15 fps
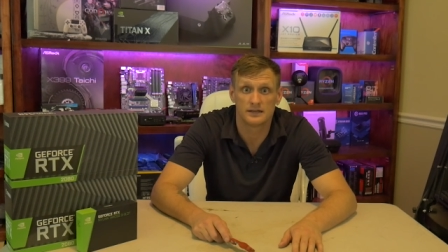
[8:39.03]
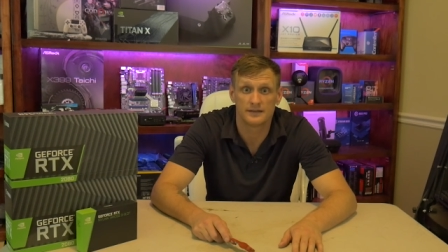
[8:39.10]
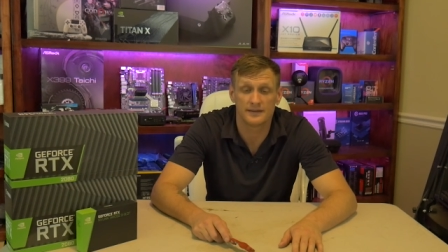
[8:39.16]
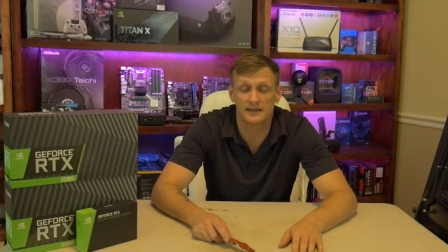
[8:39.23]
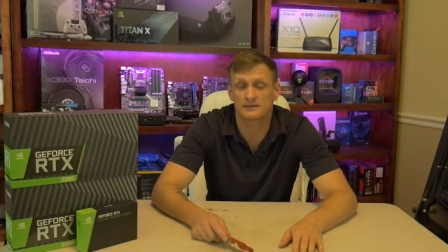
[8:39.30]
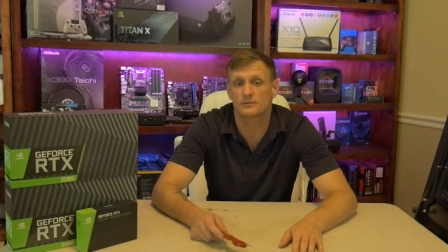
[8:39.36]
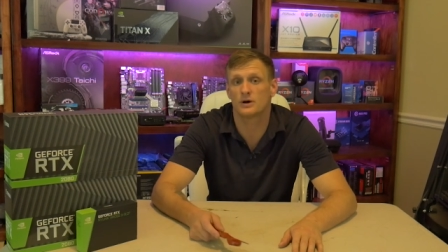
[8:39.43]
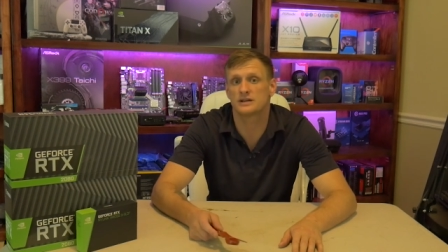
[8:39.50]

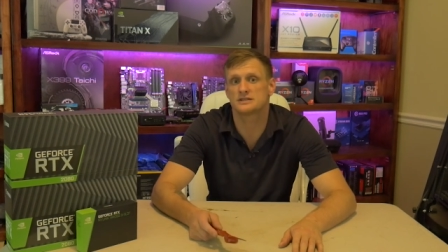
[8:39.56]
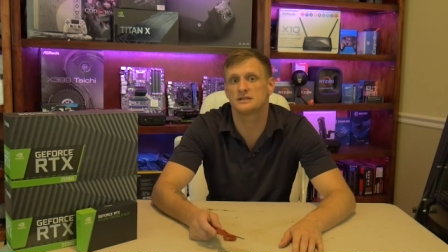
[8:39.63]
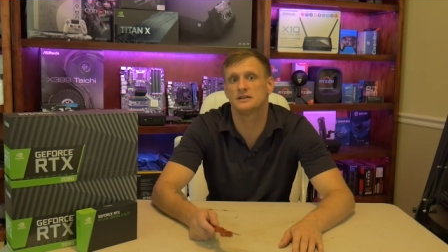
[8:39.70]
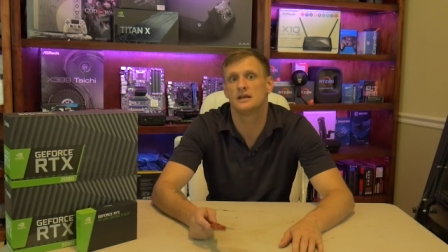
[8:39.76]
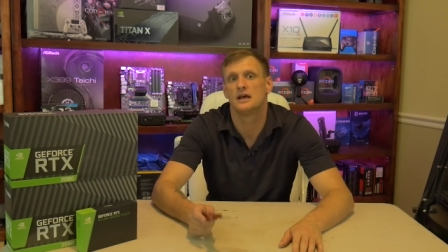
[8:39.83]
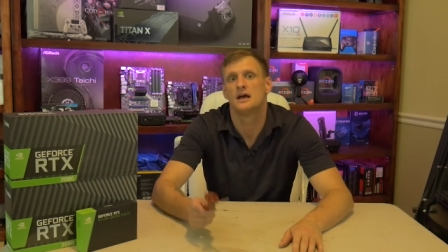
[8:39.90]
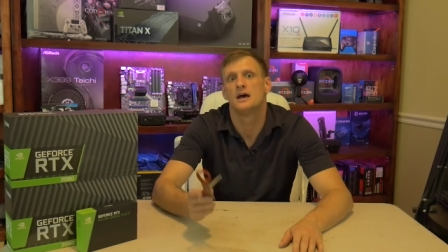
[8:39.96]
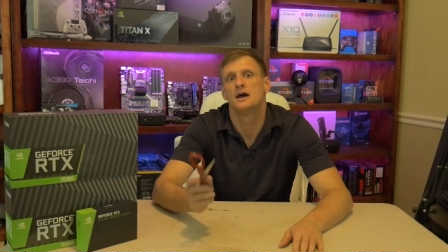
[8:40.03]
thanks for watching
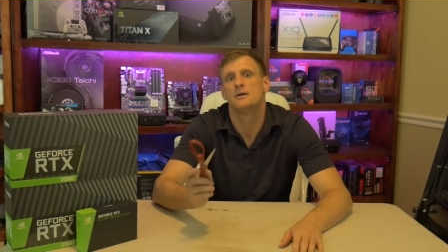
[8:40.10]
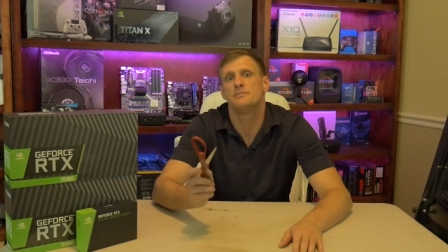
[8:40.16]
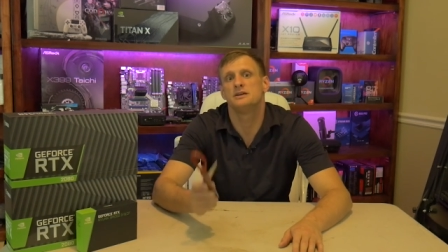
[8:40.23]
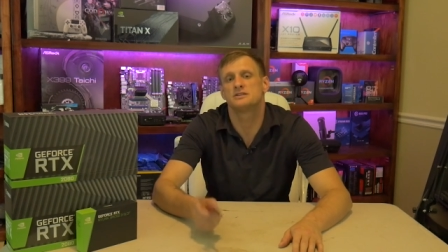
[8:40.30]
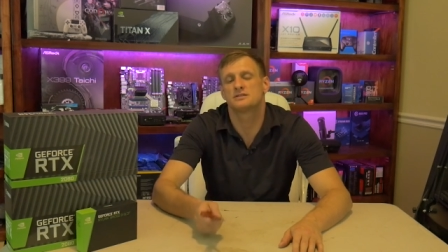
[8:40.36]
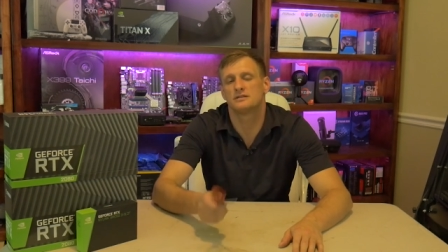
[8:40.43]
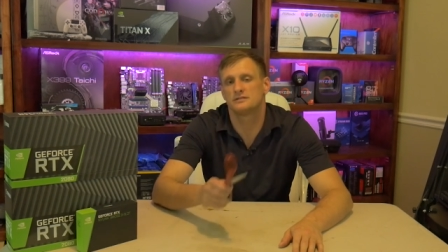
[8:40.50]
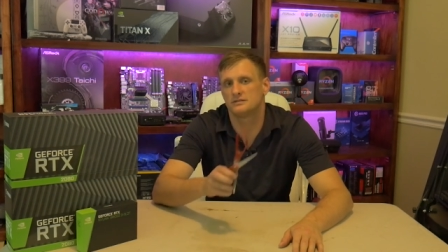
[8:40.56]
be
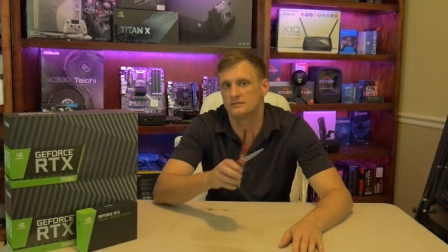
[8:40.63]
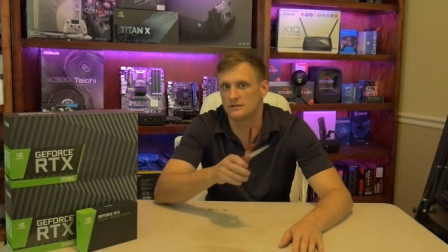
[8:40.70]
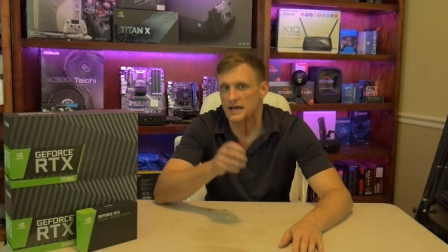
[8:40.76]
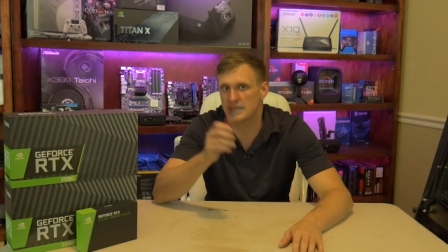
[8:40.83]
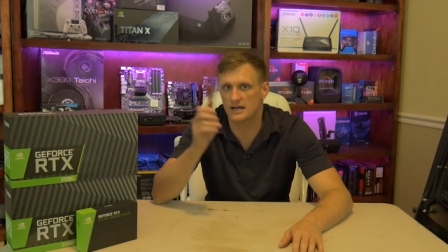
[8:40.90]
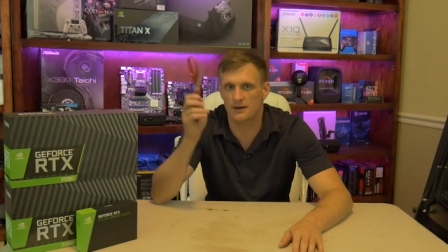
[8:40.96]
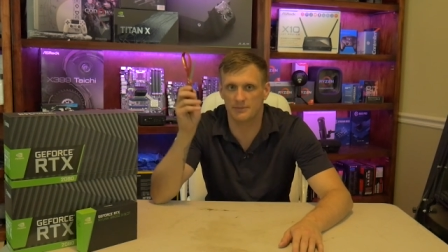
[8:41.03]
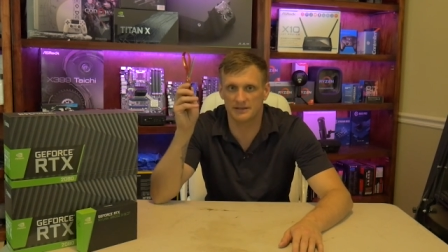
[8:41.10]
sure to
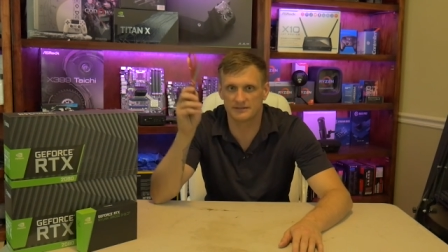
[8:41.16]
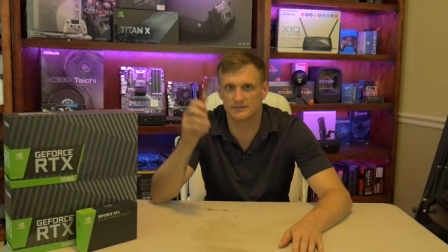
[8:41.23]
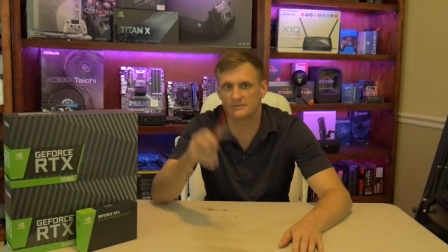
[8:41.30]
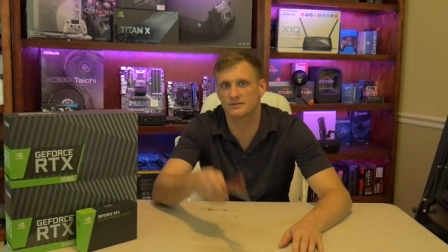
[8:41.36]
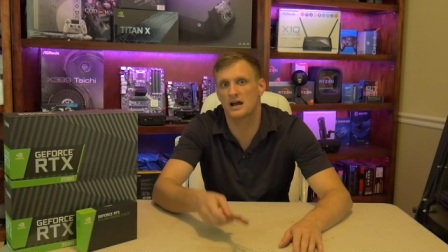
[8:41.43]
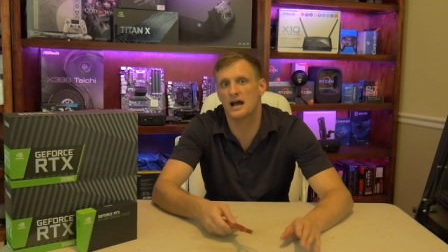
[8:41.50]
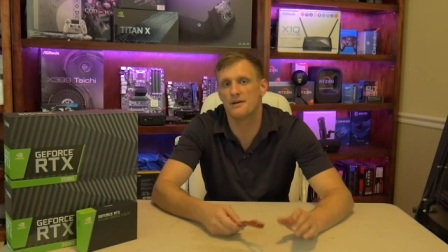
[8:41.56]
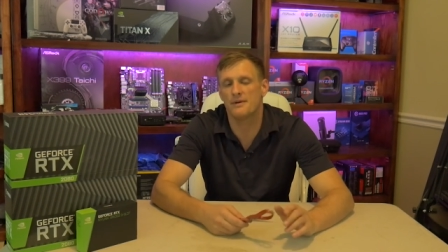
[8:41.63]
like comment
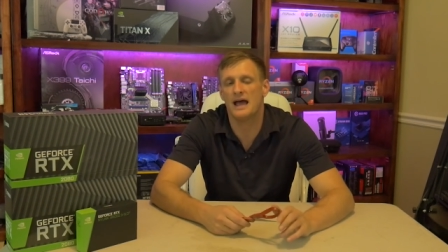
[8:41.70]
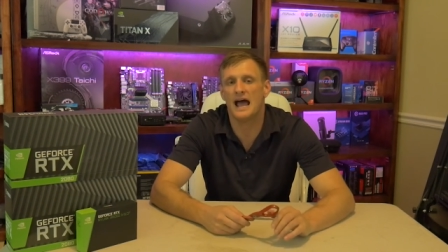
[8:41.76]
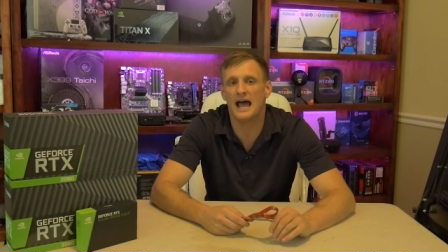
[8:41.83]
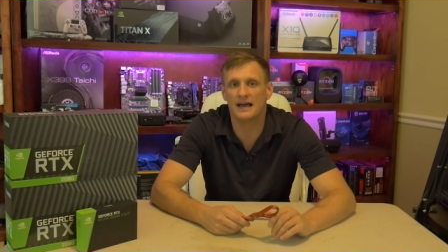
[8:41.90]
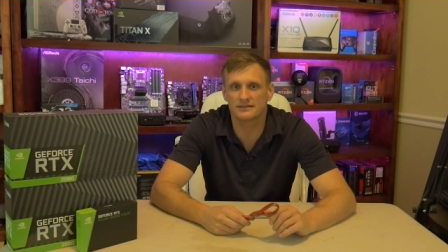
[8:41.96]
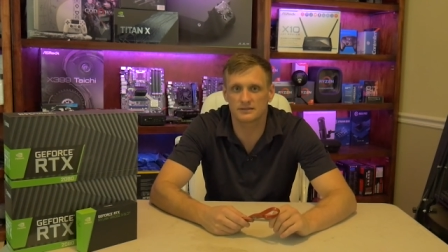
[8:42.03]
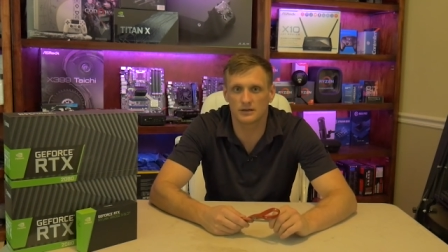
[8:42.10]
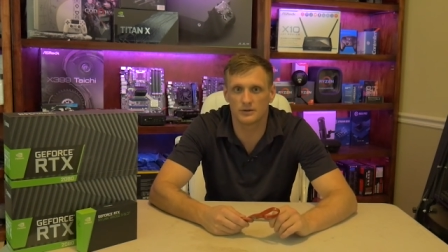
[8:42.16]
subscribe
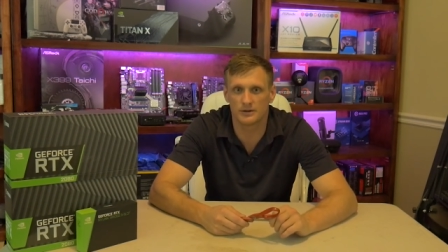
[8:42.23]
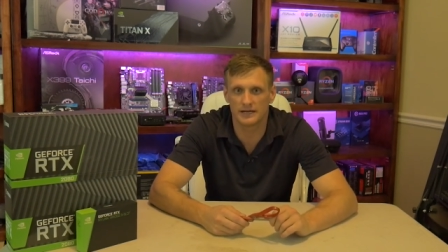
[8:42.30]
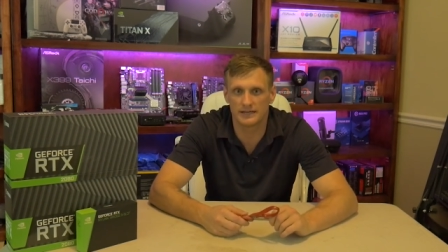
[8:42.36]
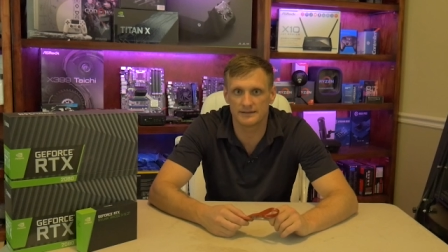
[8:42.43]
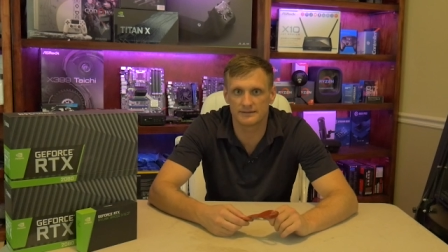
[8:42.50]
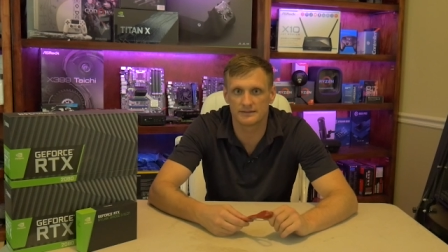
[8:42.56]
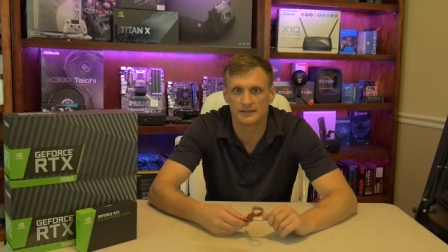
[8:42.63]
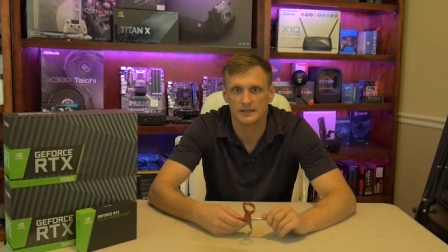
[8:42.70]
as
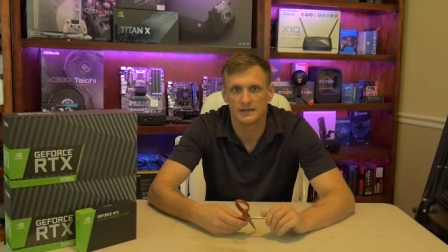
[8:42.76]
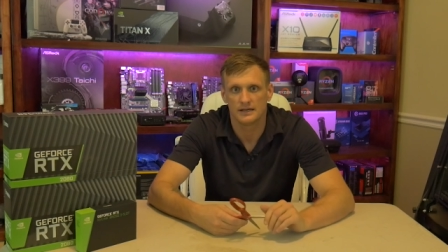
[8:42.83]
always